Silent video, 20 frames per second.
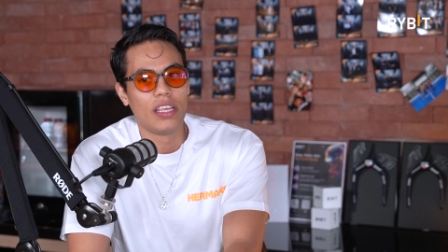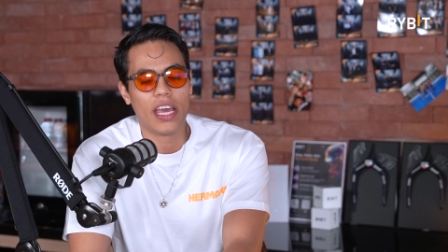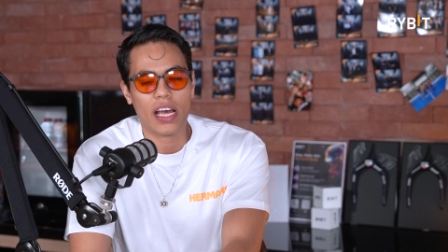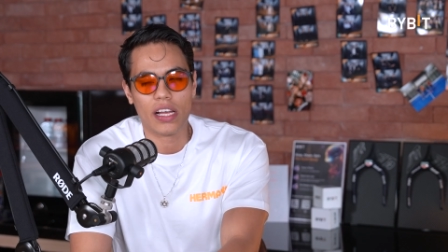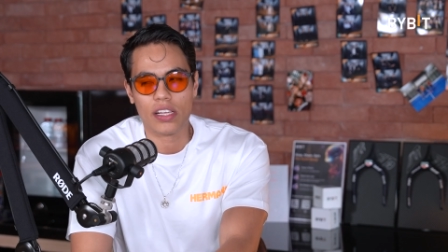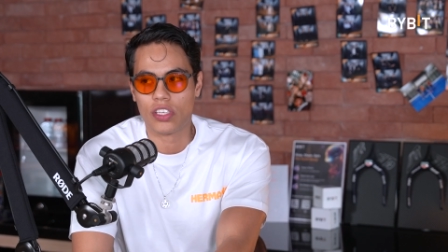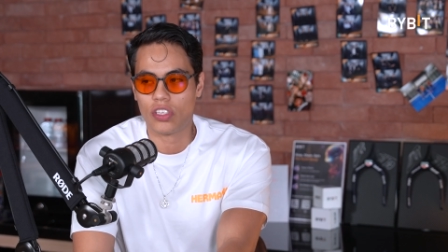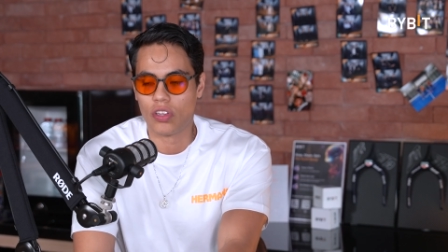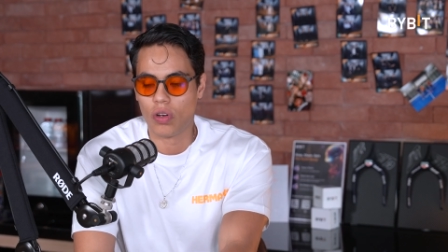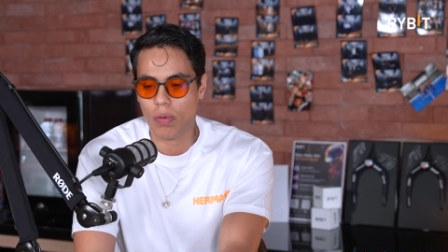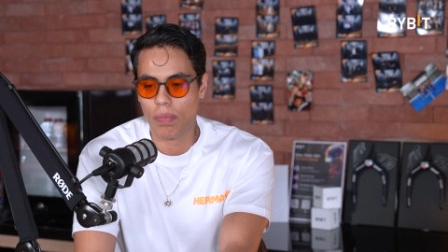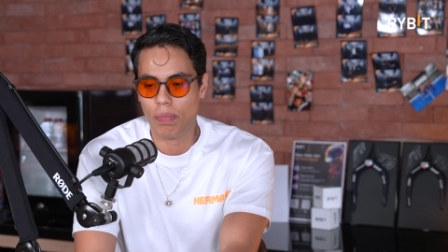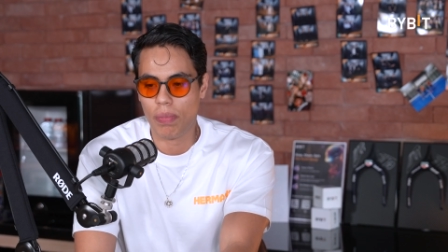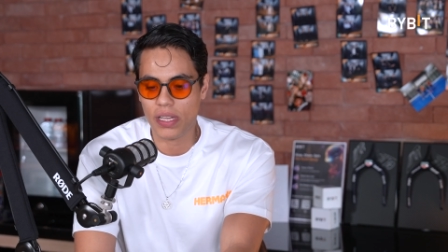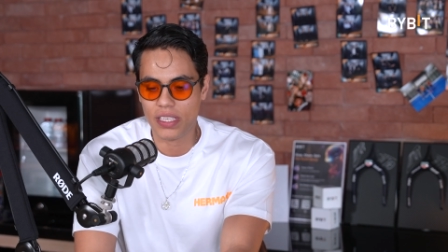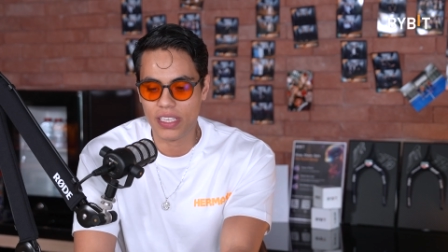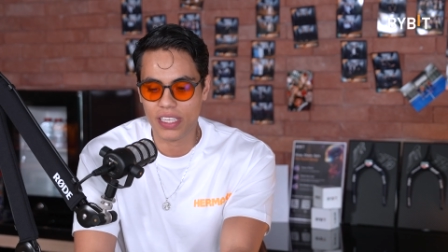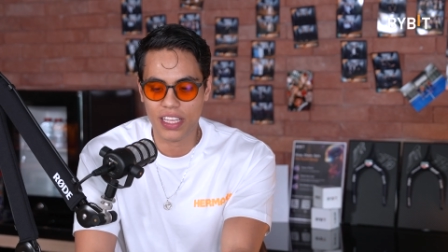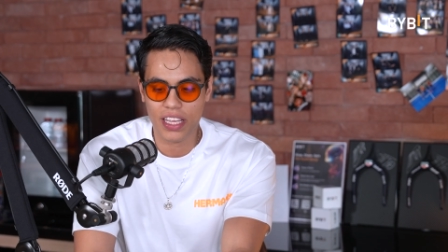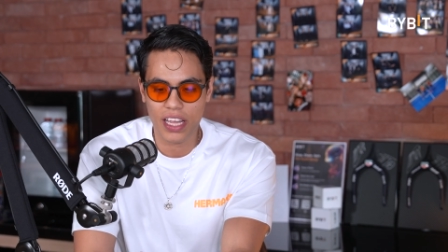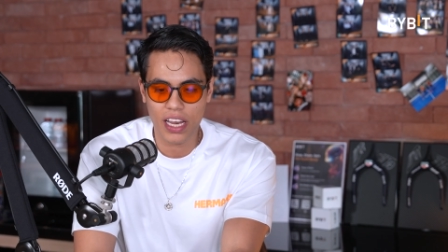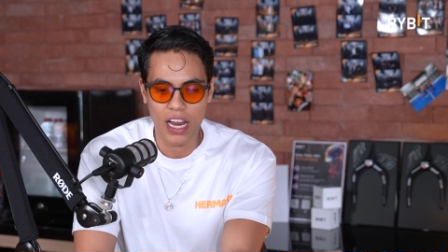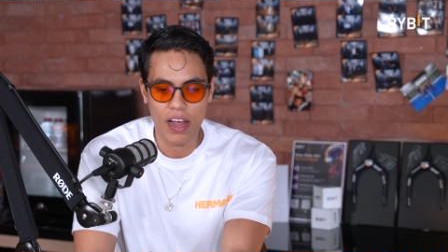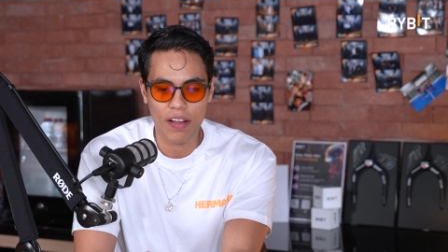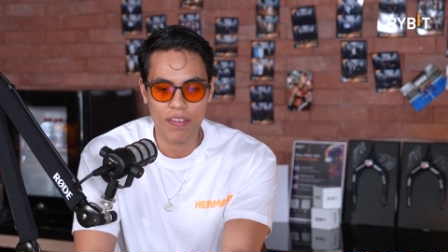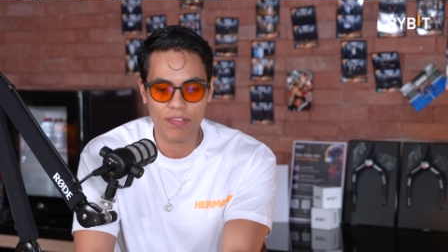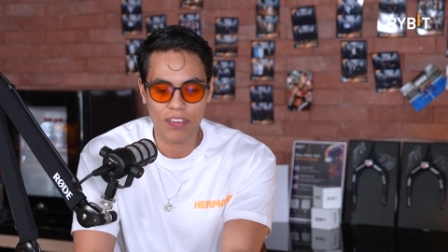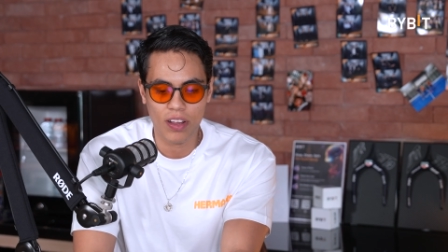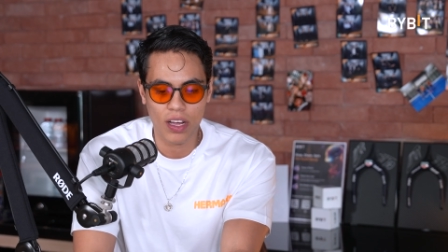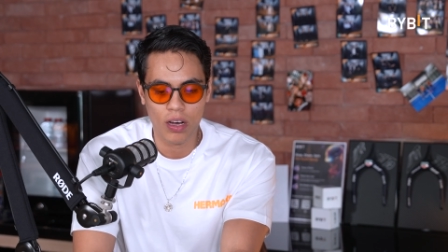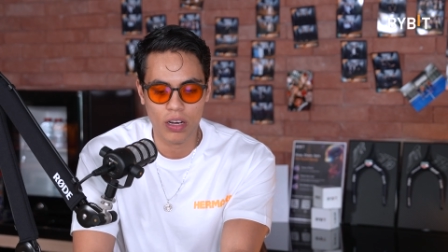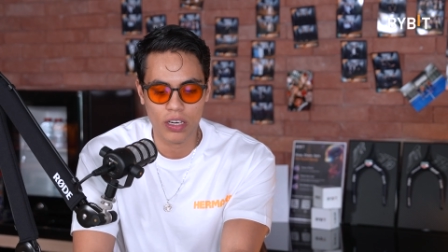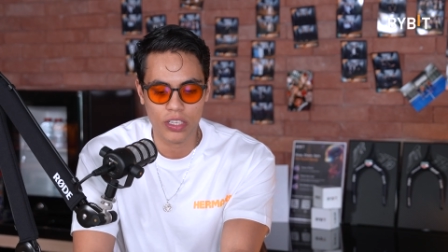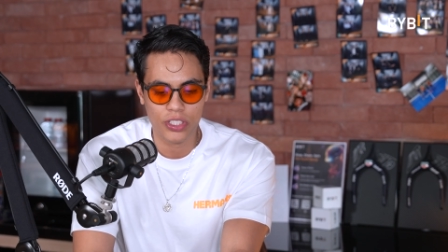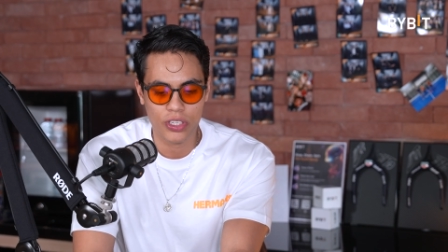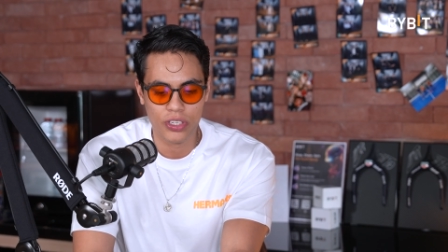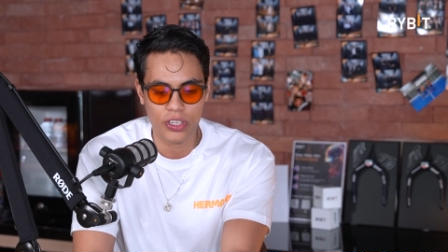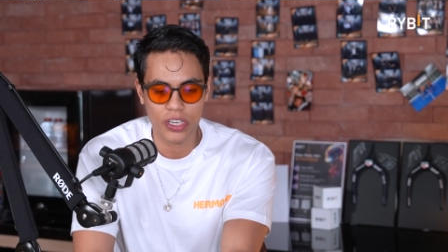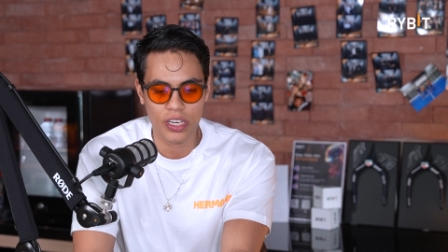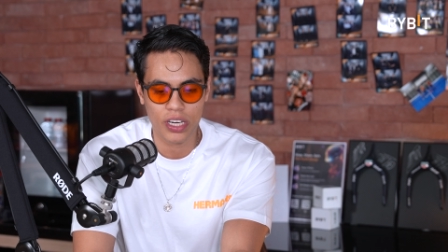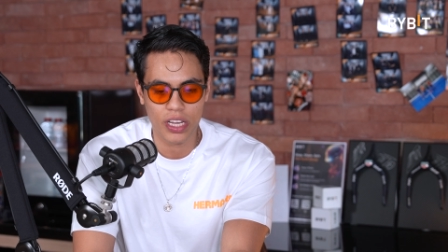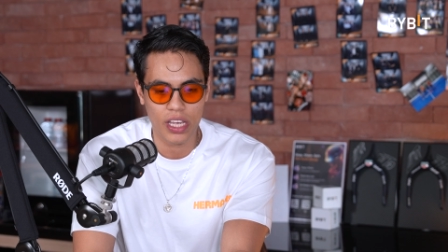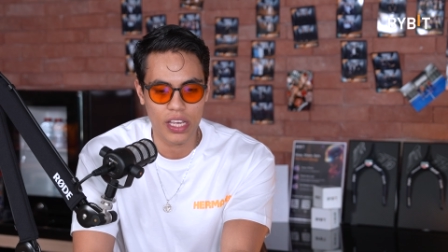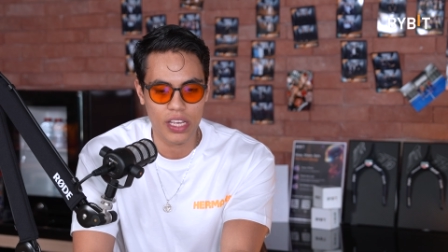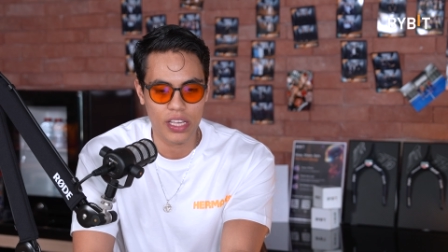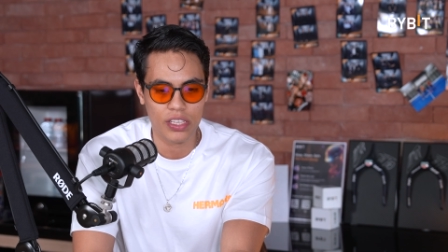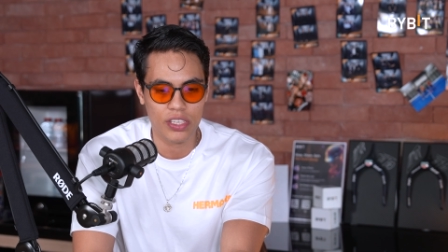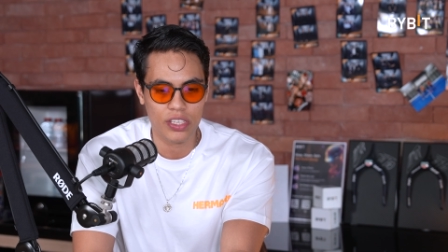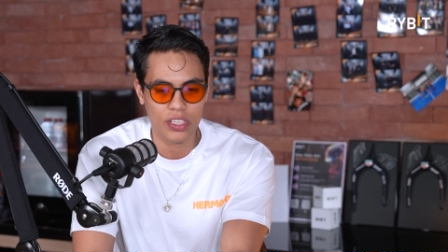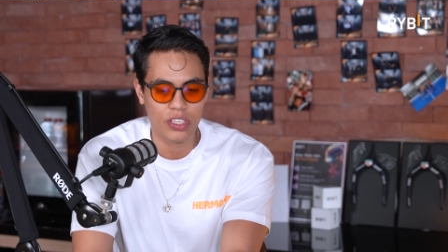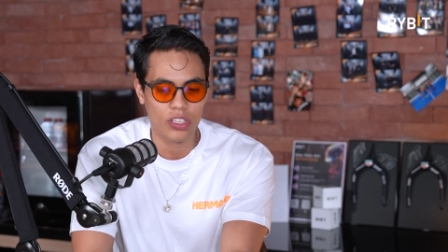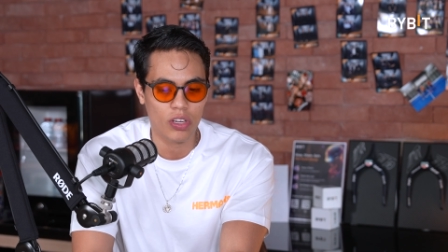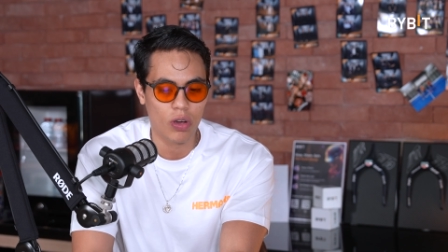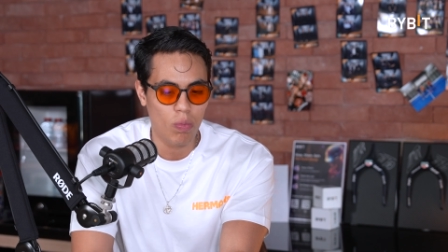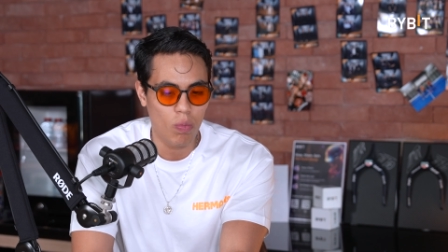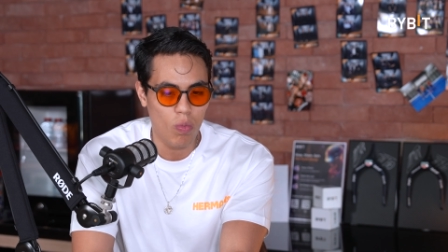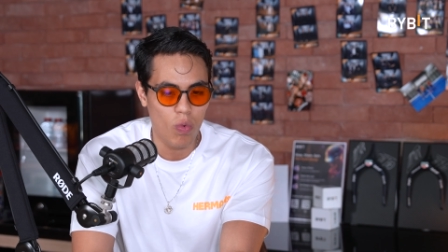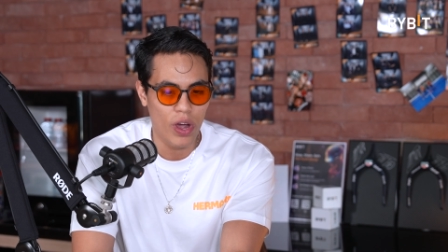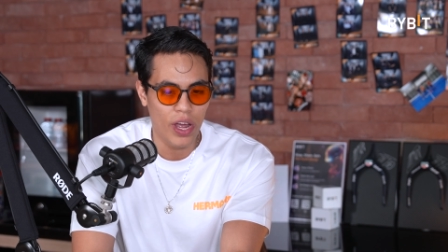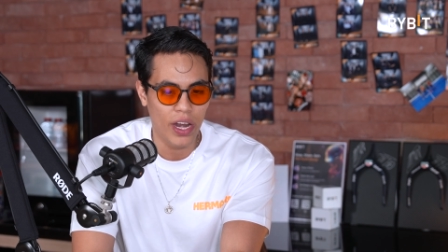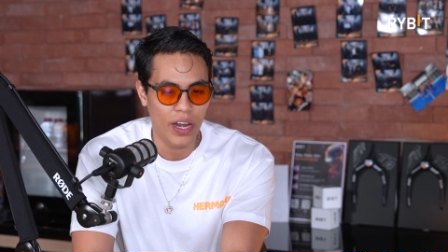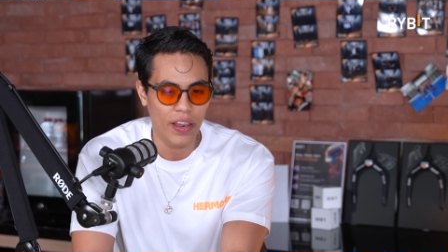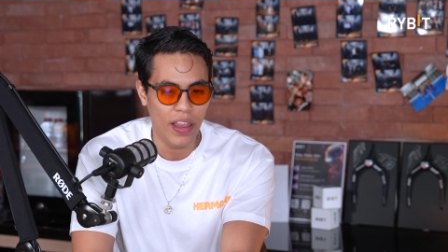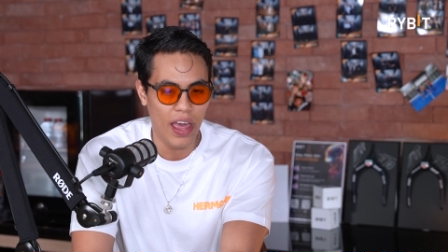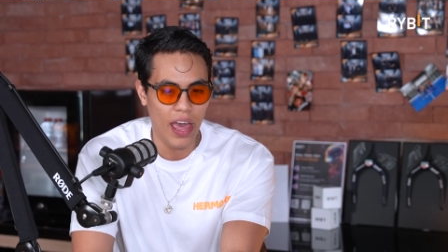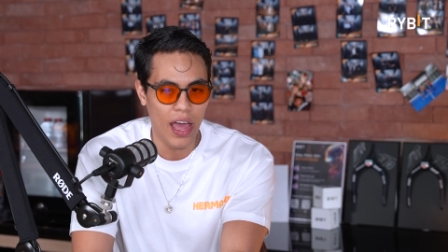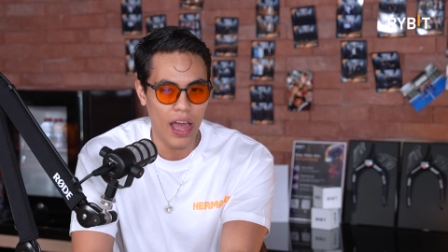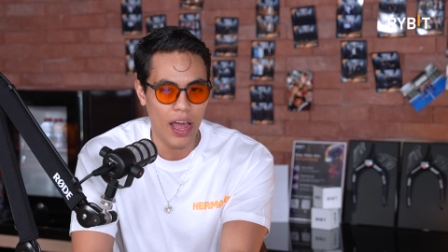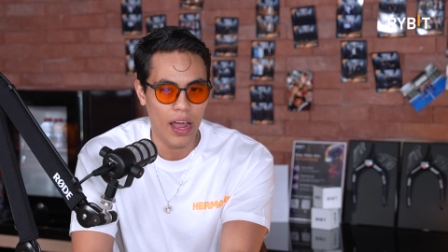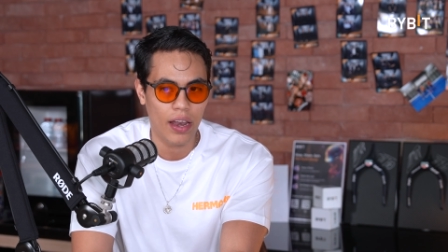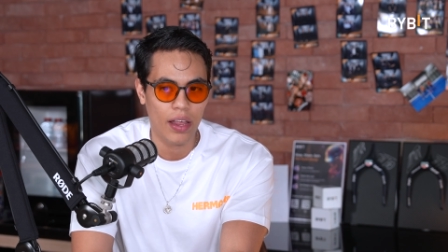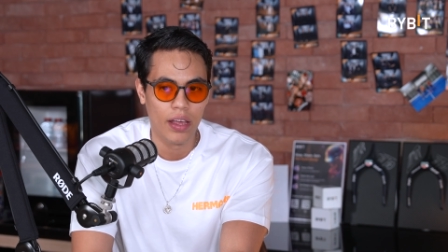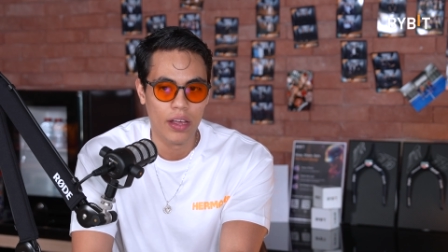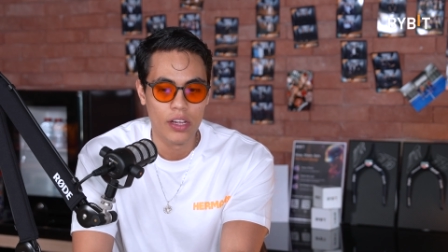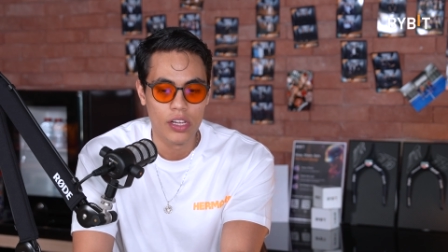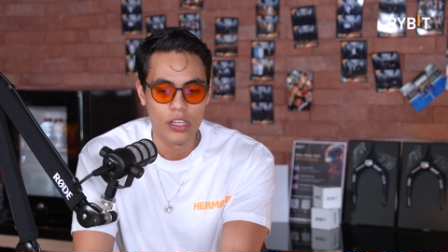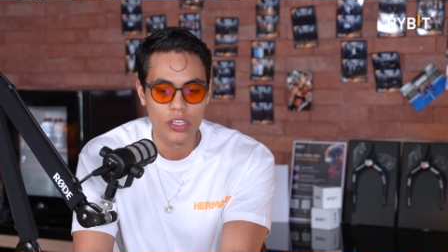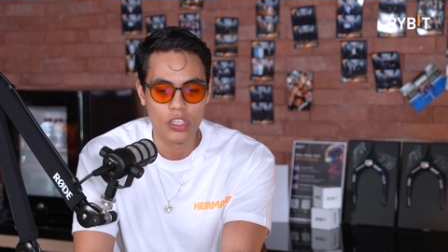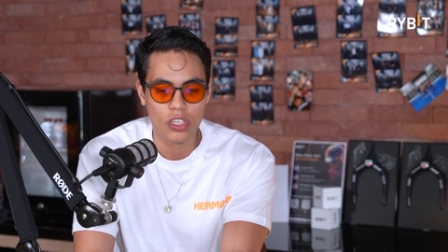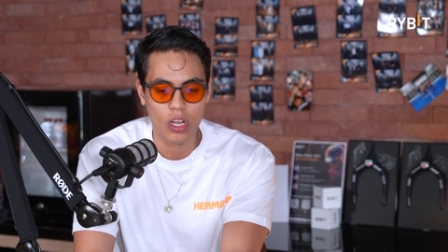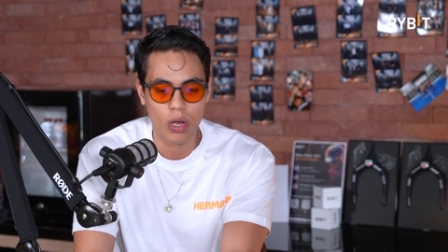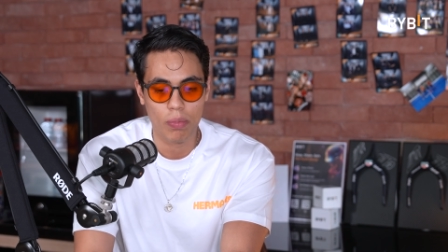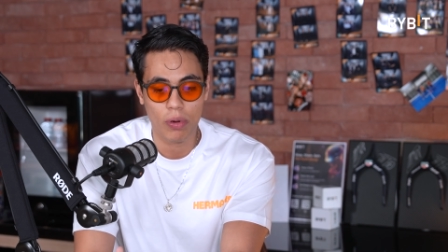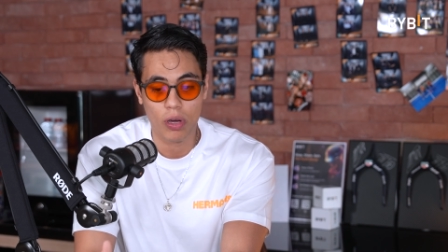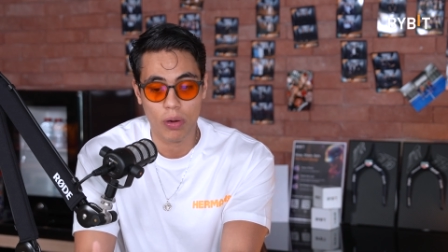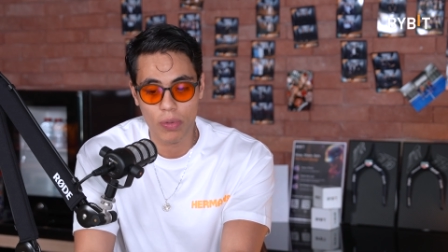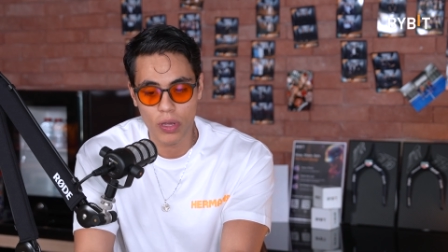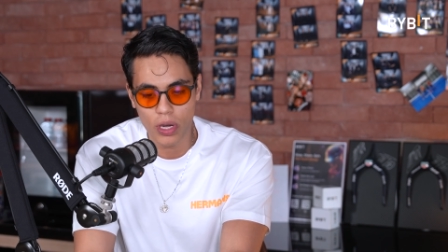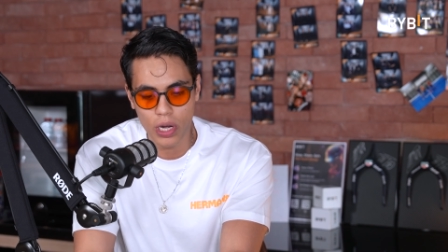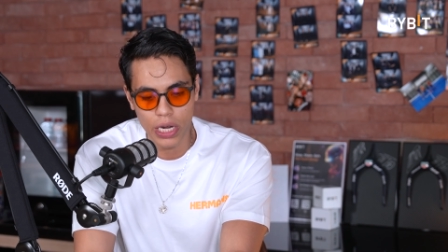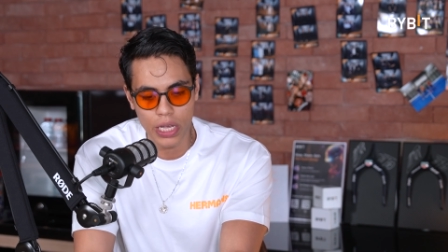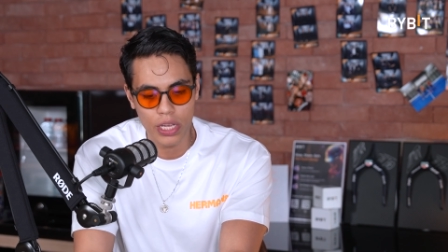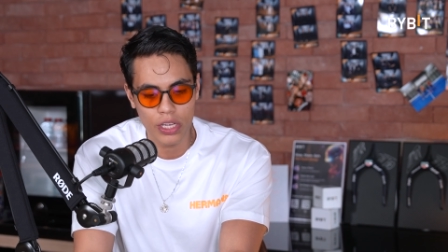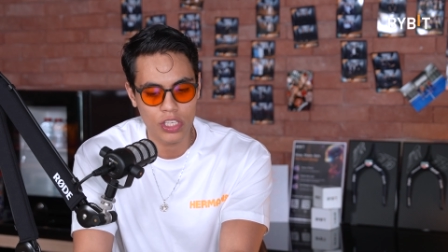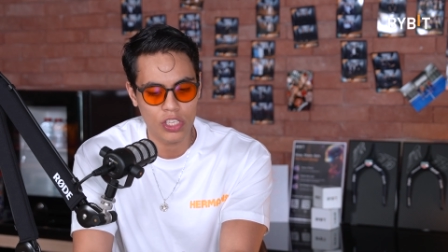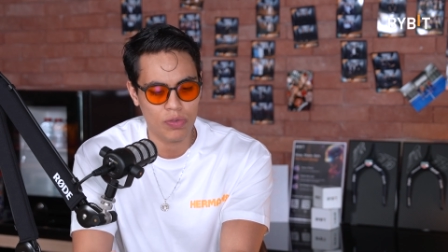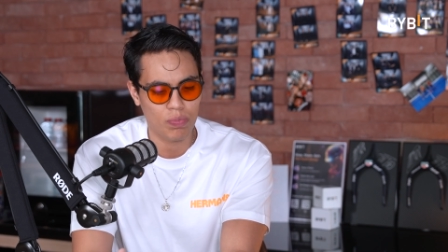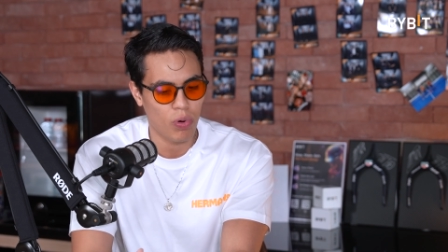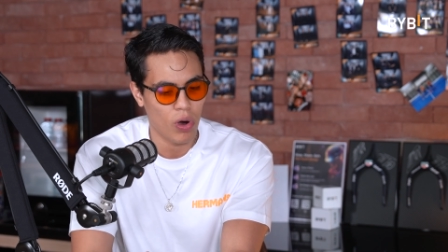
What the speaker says: Yeah, so basically an alpha hunter is someone that some communities,